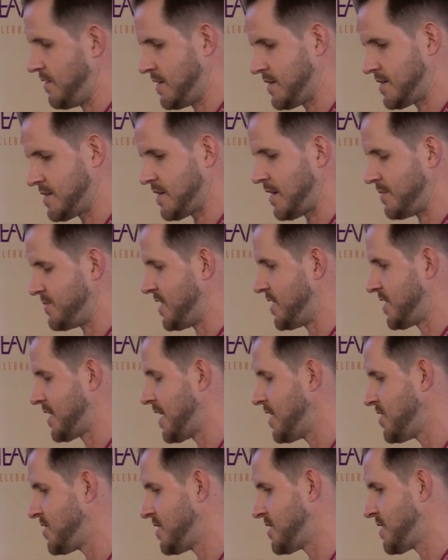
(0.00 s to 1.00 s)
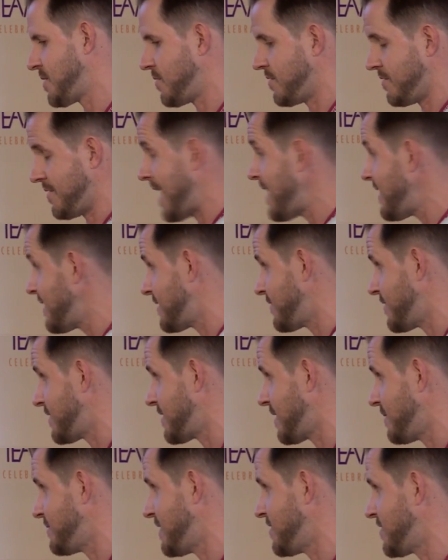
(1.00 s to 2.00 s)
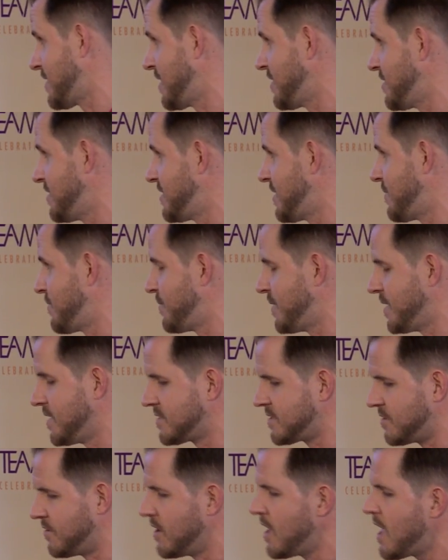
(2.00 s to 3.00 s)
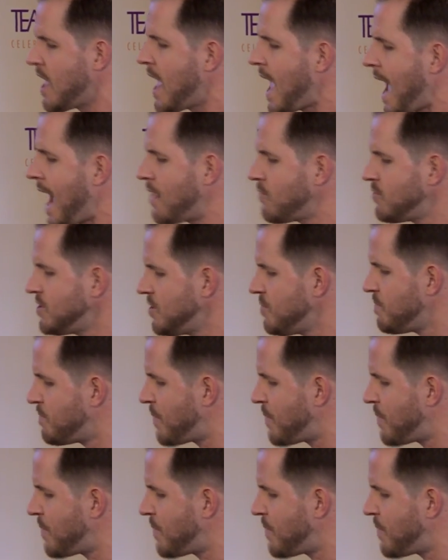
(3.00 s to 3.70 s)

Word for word: the Times Education Supplement, or an editor for the Times Education Supplement, and so on. How do you